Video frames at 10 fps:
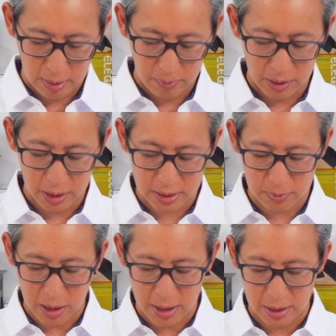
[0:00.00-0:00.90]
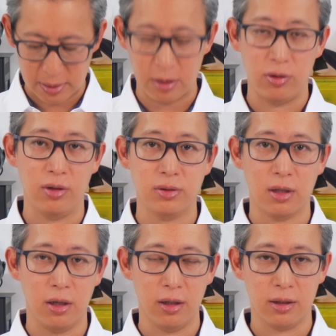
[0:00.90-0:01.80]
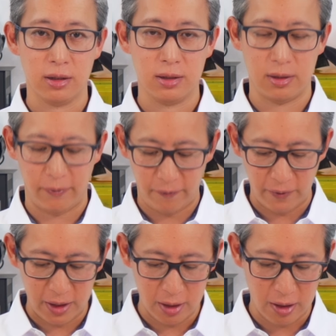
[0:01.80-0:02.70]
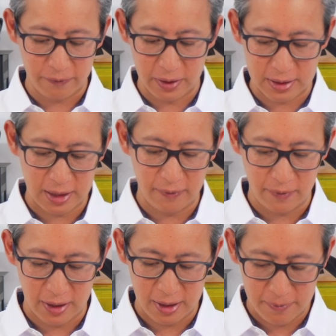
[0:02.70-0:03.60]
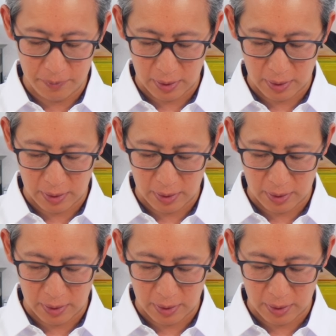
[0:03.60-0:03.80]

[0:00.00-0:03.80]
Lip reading: because my Sonos Arc feed off the TV,